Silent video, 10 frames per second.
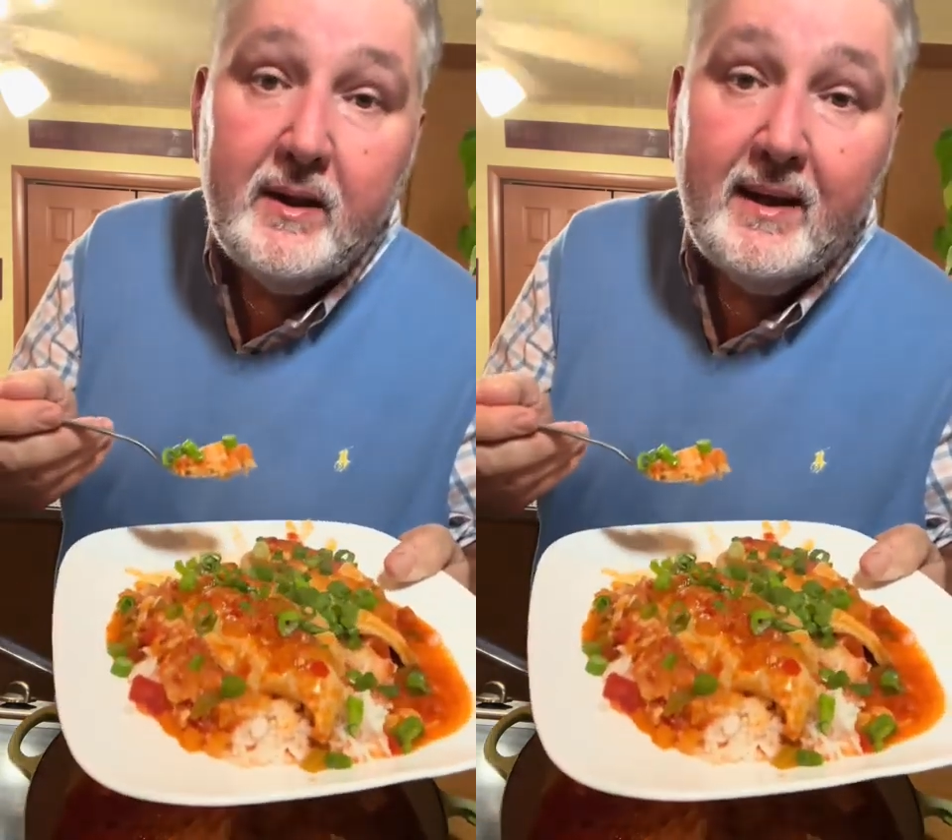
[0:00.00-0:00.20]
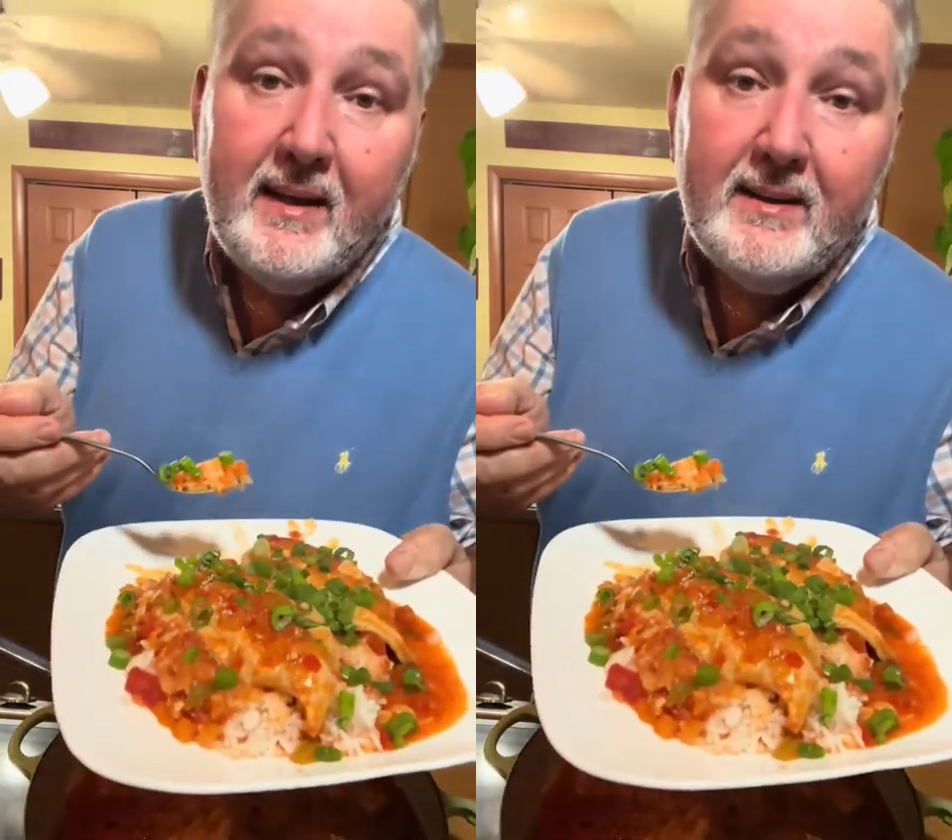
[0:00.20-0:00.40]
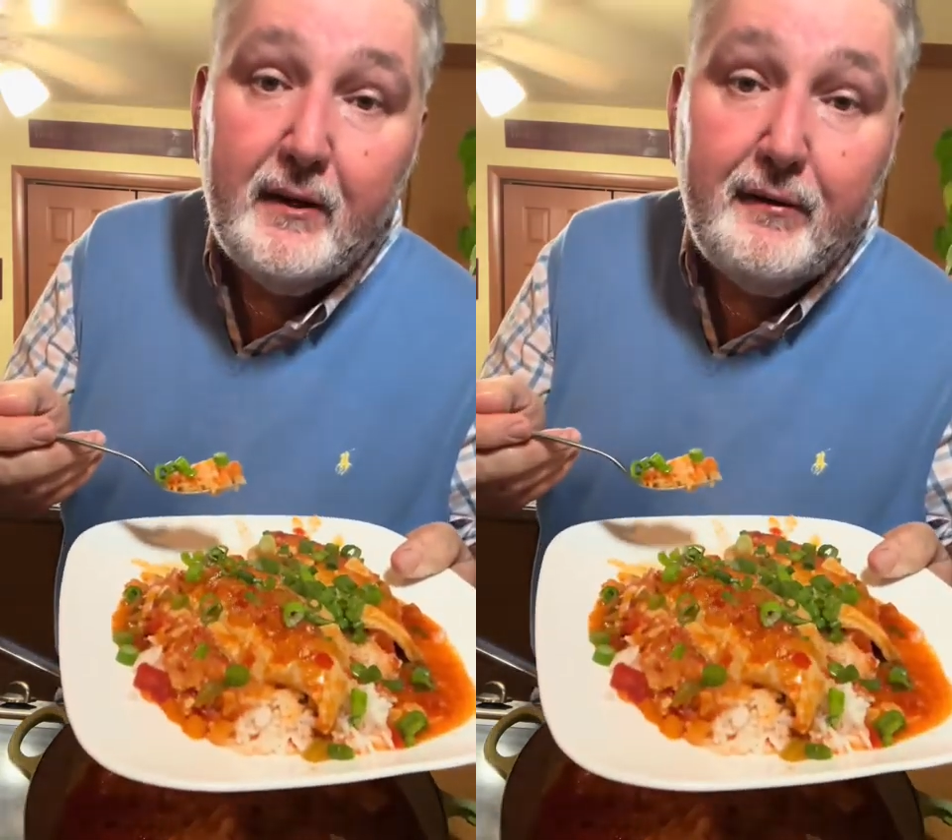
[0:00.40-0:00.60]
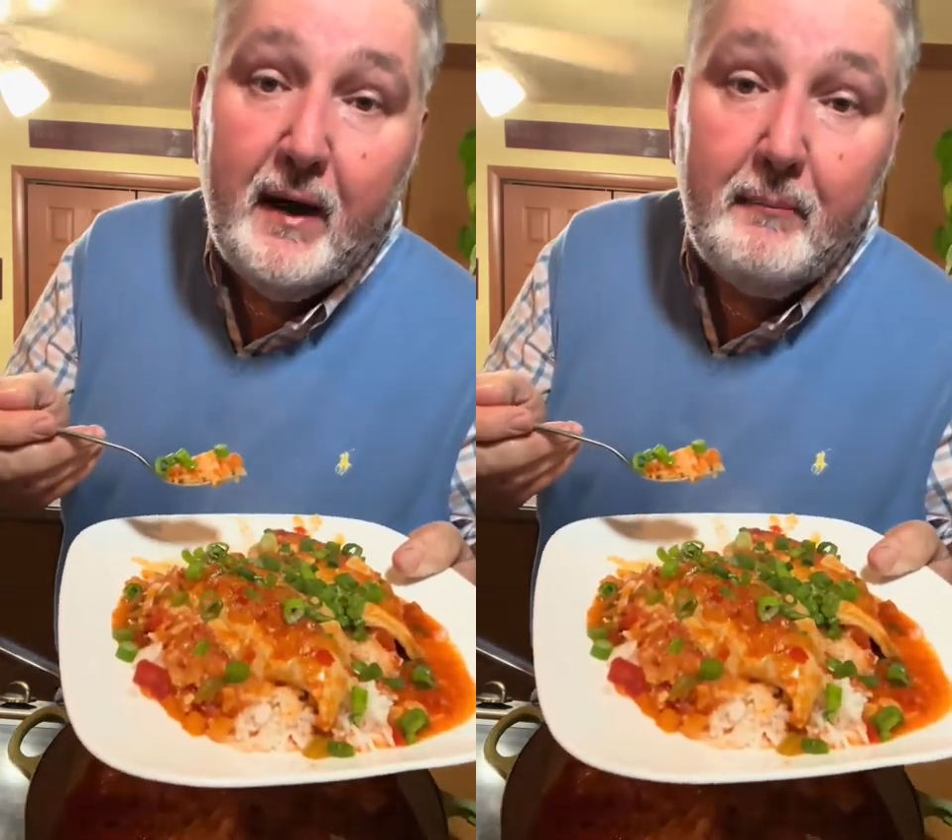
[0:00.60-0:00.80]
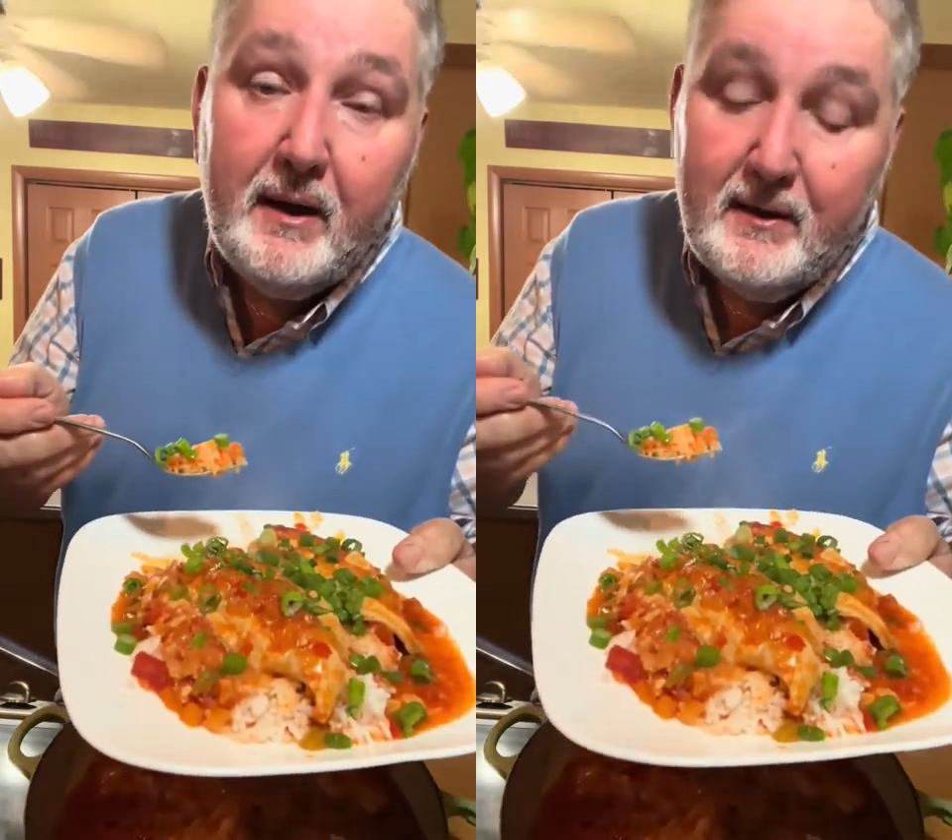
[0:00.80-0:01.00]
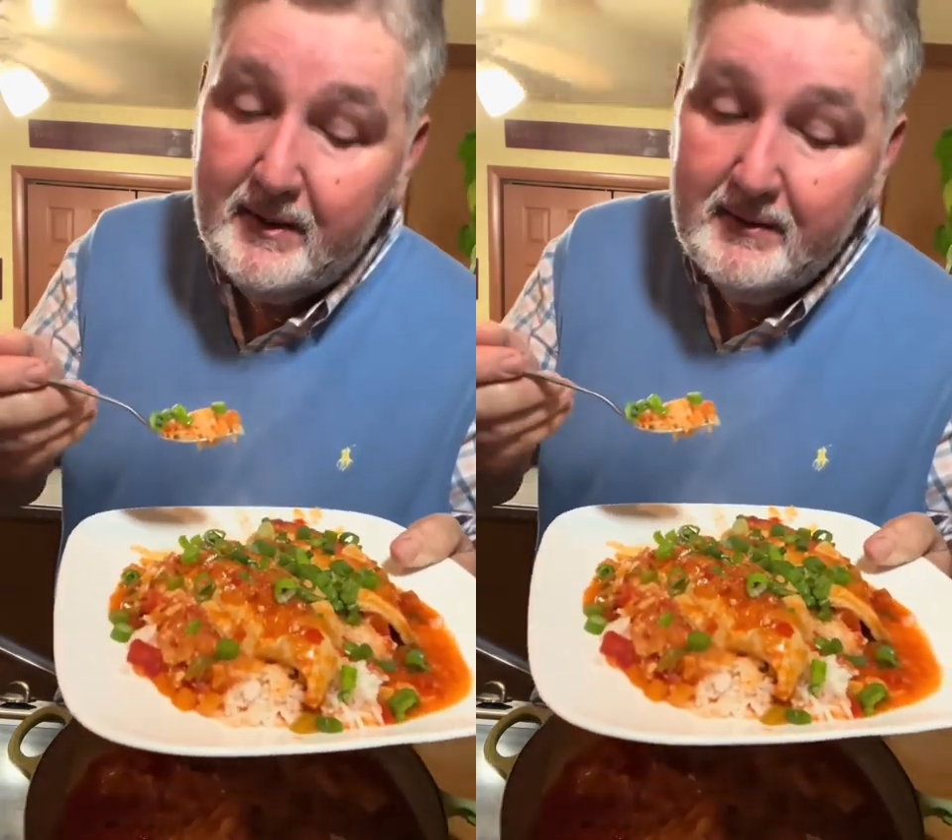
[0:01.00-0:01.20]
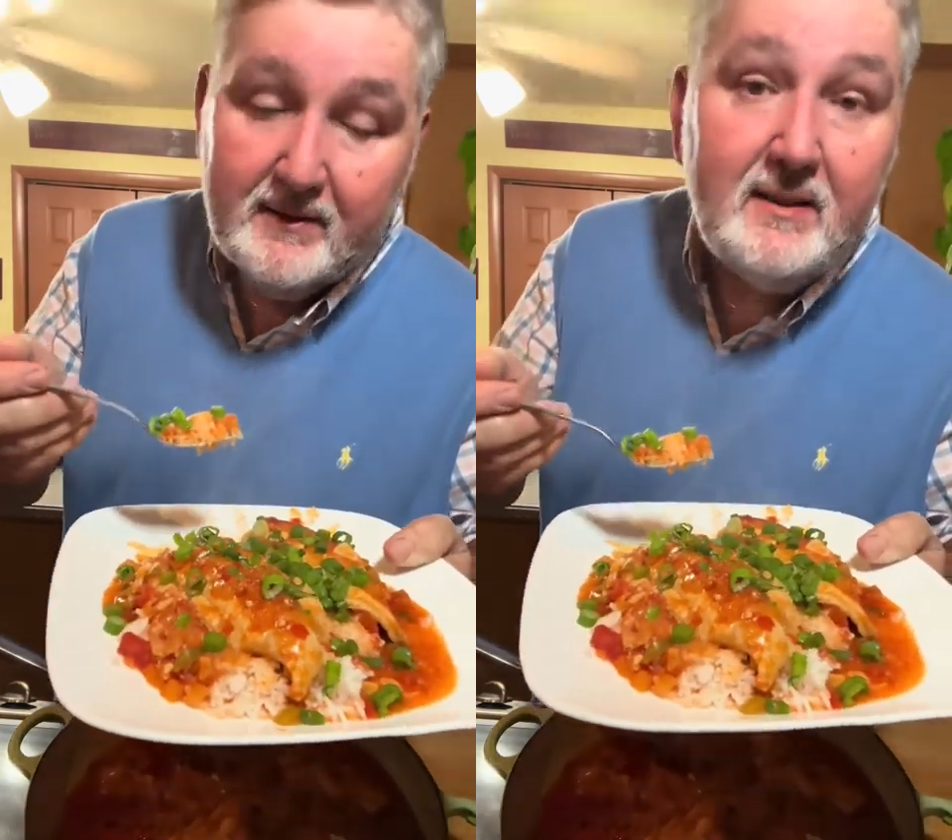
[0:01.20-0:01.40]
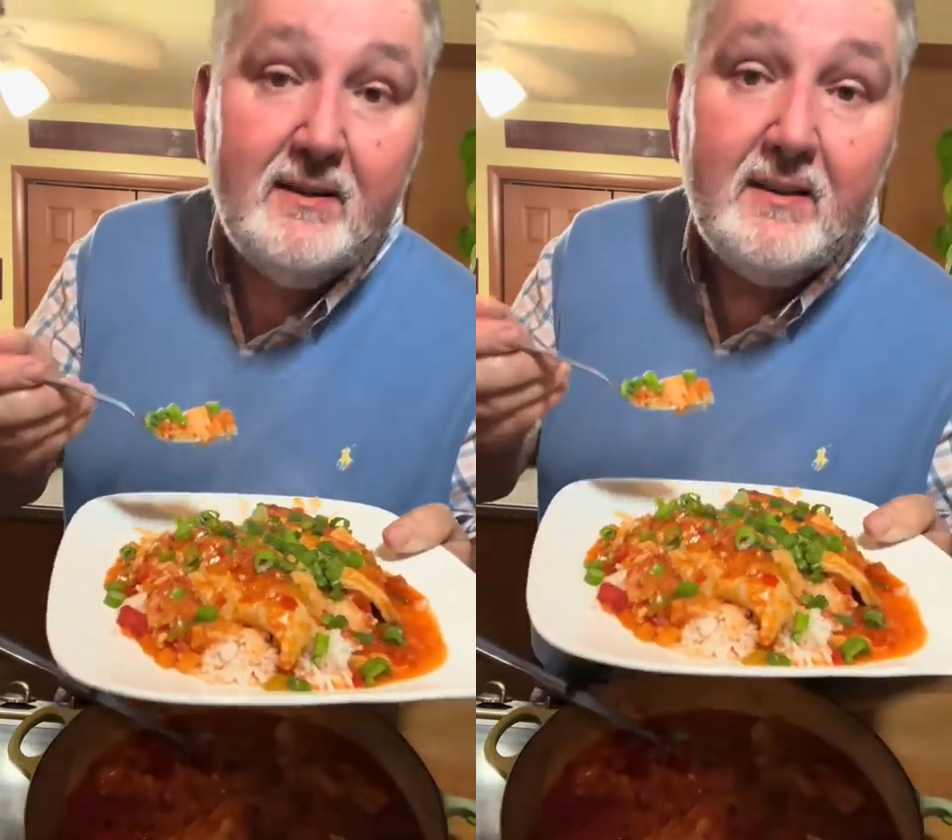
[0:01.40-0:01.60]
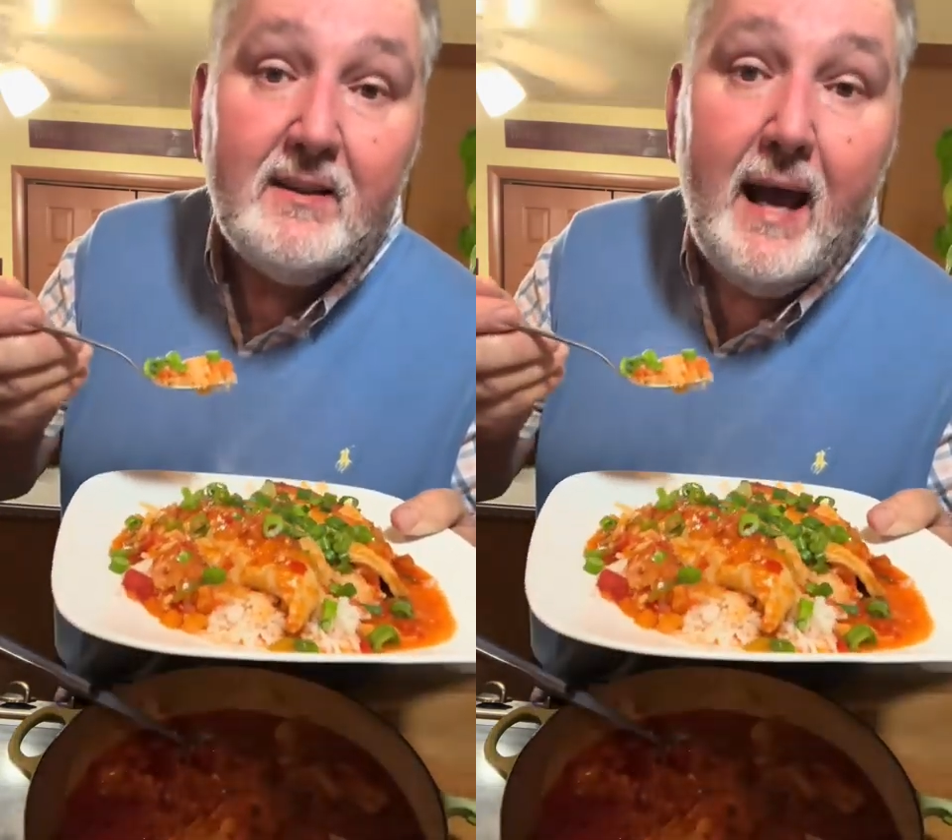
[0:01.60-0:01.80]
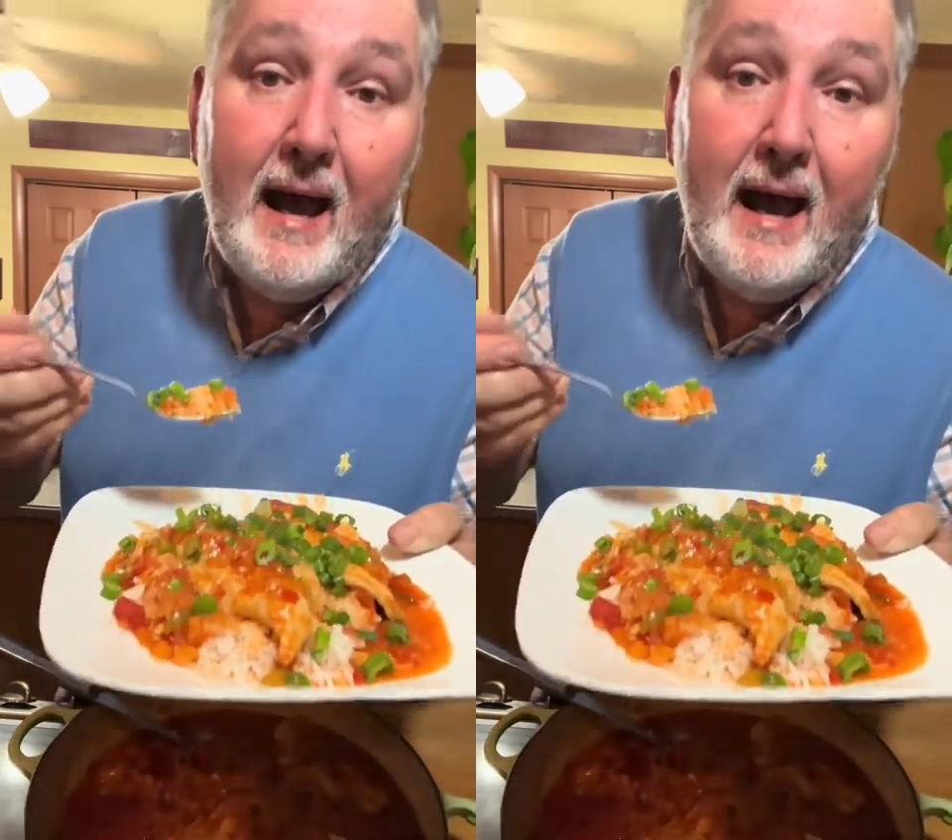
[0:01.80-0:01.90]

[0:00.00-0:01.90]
can't tell a fat man nut because this is